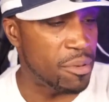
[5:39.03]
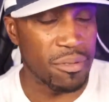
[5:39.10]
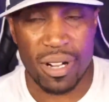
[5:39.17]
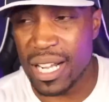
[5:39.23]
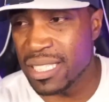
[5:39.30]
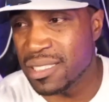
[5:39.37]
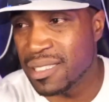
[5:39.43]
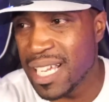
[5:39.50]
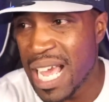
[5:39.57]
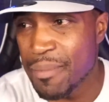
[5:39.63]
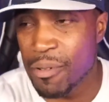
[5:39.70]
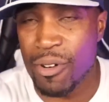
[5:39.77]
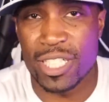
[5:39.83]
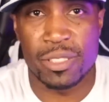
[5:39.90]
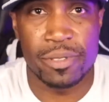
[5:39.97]
Watch. Apple
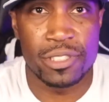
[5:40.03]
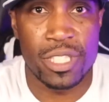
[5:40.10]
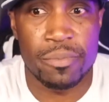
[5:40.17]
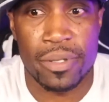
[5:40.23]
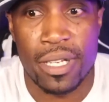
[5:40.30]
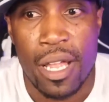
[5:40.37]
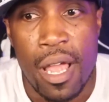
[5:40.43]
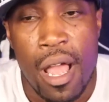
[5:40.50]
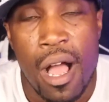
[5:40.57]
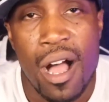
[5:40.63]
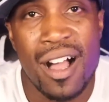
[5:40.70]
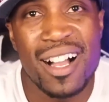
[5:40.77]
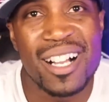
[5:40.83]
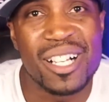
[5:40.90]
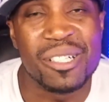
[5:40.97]
Watch be tripping.
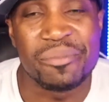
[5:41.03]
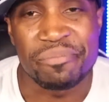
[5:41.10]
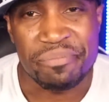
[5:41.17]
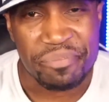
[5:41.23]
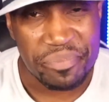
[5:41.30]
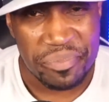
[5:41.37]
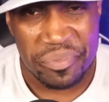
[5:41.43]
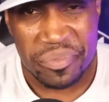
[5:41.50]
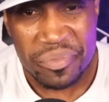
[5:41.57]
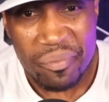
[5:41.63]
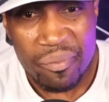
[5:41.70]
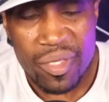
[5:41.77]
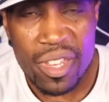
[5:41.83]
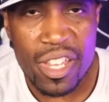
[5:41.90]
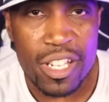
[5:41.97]
Um,
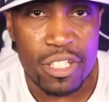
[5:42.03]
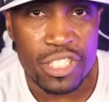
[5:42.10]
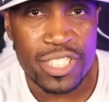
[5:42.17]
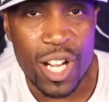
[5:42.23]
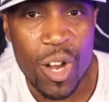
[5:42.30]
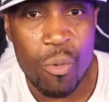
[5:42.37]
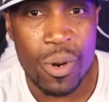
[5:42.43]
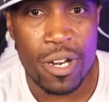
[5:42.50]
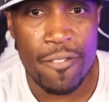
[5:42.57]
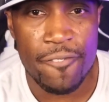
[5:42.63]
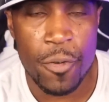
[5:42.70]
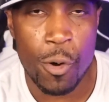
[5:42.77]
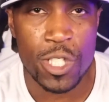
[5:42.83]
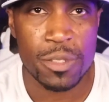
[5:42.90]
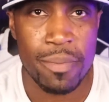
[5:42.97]
you don't want to
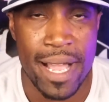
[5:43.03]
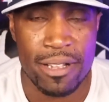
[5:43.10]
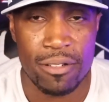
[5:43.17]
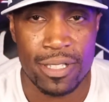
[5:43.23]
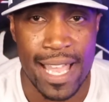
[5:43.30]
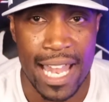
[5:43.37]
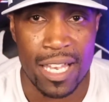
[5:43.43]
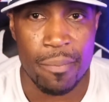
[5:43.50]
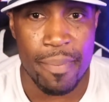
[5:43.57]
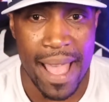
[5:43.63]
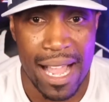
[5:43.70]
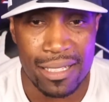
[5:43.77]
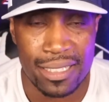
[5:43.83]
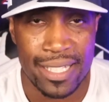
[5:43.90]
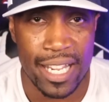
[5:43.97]
force Michael Gallup
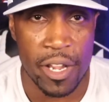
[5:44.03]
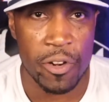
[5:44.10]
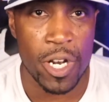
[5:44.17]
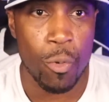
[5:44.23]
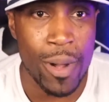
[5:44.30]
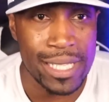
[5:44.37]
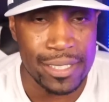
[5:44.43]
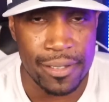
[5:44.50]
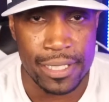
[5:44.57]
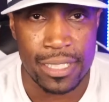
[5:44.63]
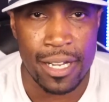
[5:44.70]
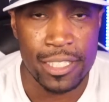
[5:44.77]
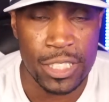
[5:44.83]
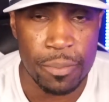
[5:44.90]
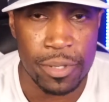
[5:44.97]
out there. You're going to wait till he's one
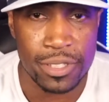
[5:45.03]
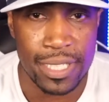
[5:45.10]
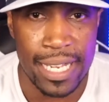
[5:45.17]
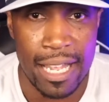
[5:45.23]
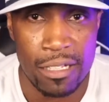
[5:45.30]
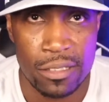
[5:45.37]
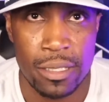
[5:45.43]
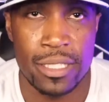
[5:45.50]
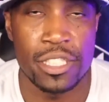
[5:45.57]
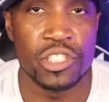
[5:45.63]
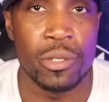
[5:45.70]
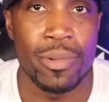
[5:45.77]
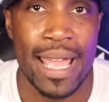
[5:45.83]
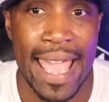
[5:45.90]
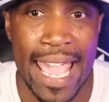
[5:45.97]
hundred percent healthy because
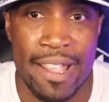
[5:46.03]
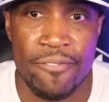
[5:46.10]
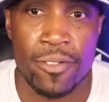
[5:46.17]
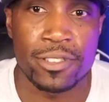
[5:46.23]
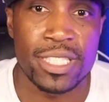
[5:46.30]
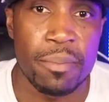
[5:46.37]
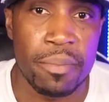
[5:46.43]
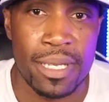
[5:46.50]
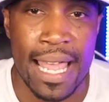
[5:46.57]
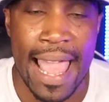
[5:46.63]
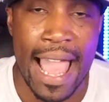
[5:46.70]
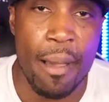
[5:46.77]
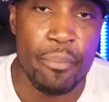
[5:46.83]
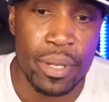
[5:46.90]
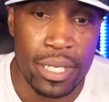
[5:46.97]
you would hate for something to
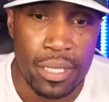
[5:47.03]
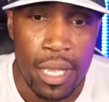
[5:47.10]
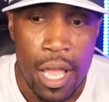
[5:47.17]
happen